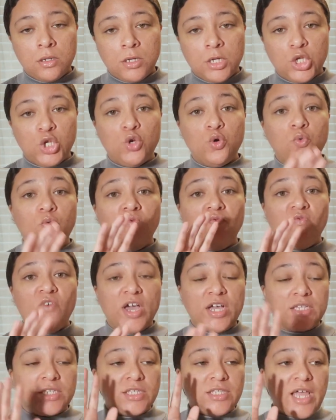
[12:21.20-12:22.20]
You
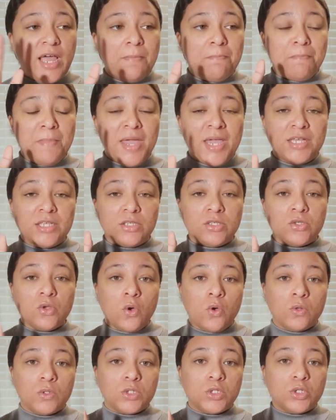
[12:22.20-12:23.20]
vexed that man's
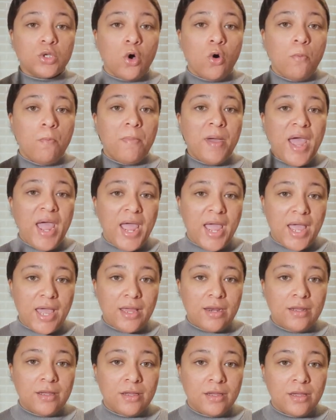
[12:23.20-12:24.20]
soul so
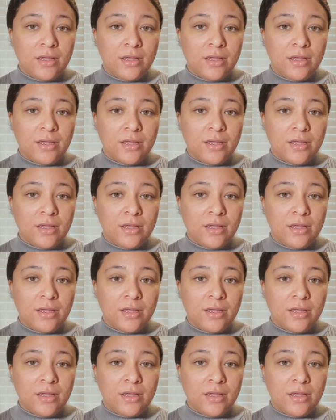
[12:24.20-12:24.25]
bad